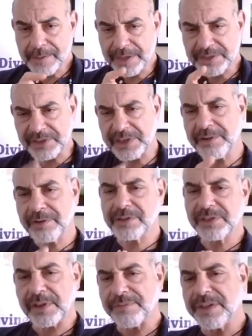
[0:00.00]
The
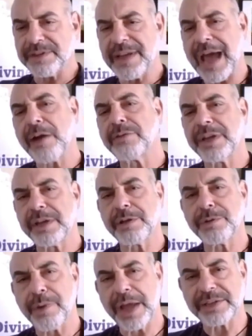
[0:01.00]
secrets of the
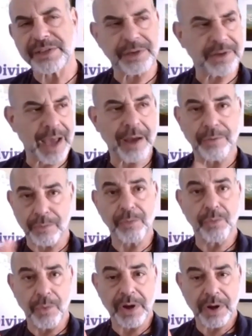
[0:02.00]
downhill racer. Now,
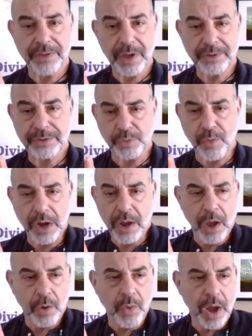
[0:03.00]
what are those?
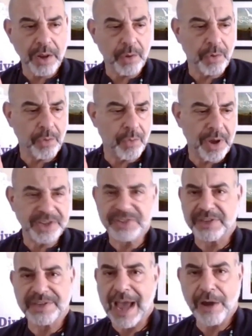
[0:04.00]
What
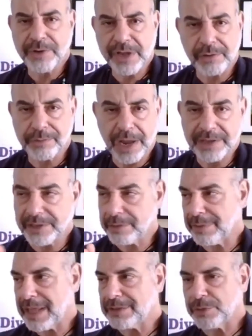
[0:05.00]
is a downhill racer?
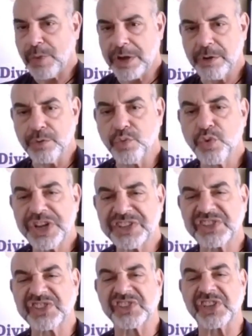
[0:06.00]
Well, that's one who
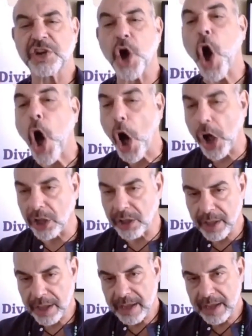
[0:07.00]
risks it
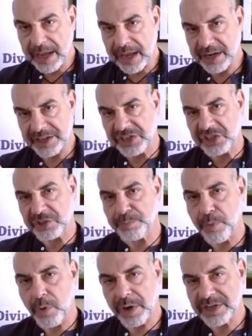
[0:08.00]
all in a
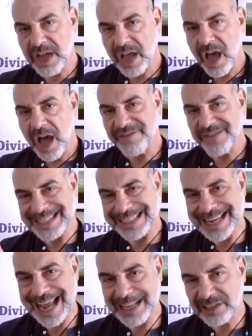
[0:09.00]
sport of
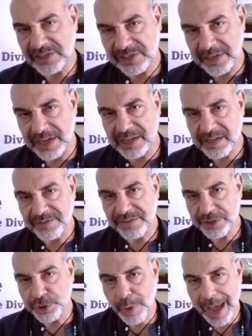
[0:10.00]
intense
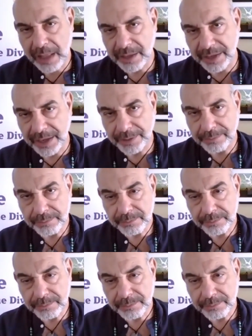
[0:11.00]
individuality.